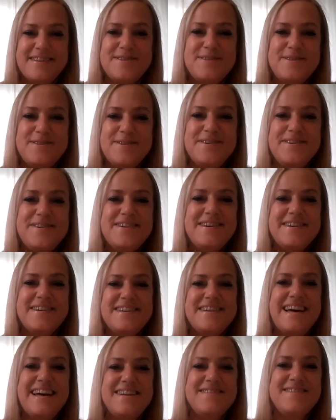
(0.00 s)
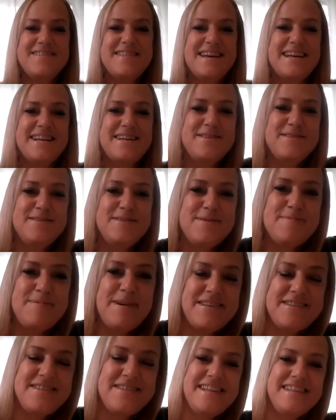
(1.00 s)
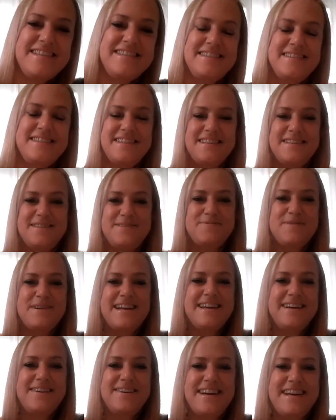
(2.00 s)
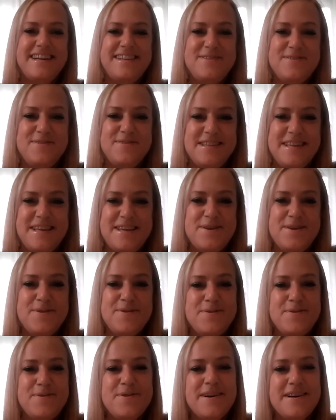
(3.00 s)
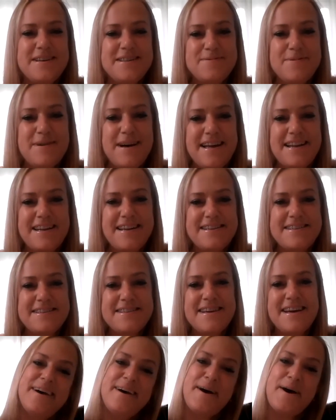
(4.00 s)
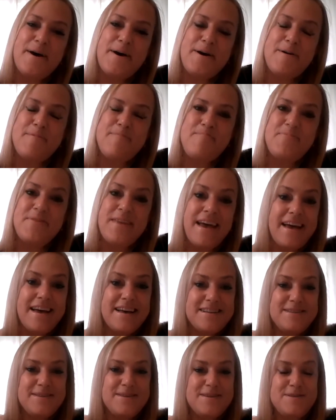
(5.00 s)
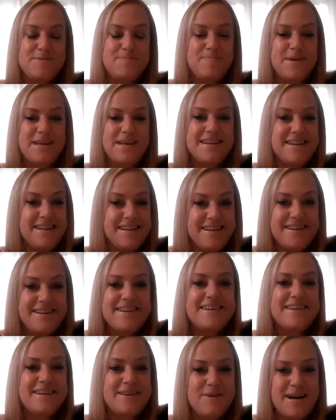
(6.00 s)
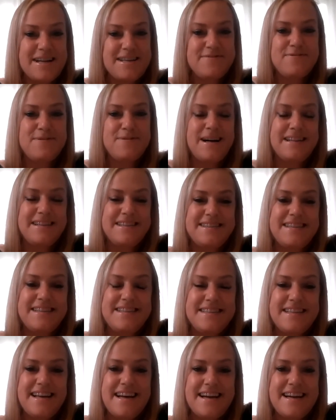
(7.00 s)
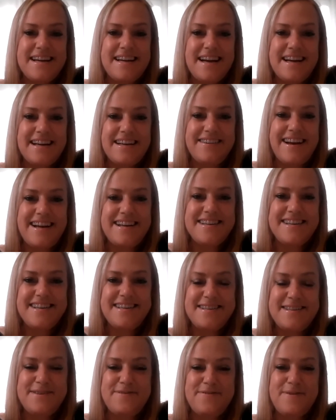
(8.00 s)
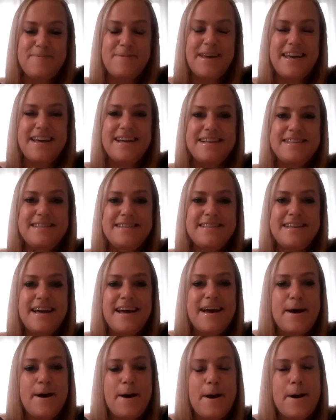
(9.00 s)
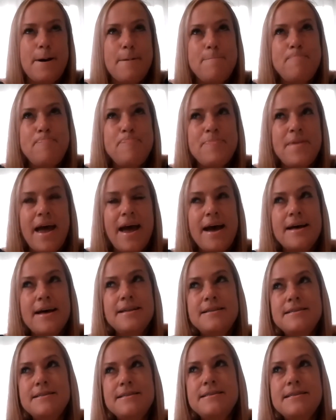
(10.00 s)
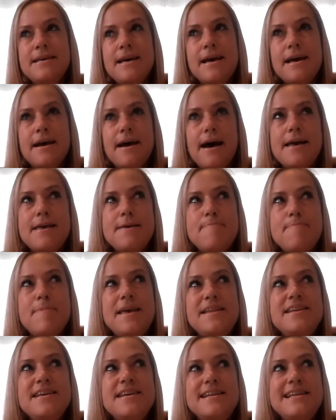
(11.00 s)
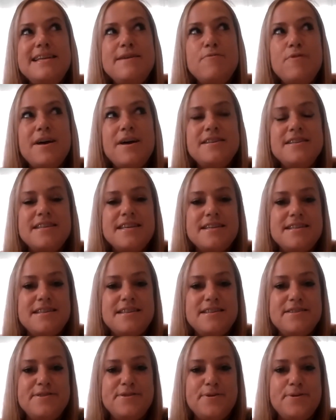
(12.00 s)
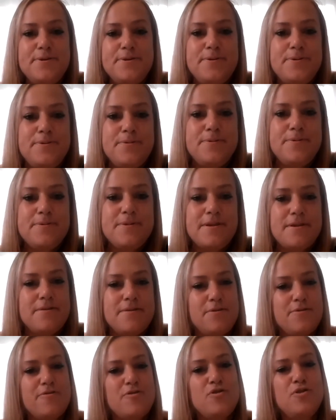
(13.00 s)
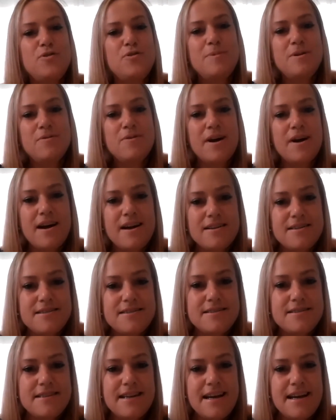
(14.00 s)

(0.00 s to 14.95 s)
Sure. Yeah, no, thank you so much. And it's really great to see you as well. And so it's been quite a while since I graduated from King's. And I immediately went into the sort of human rights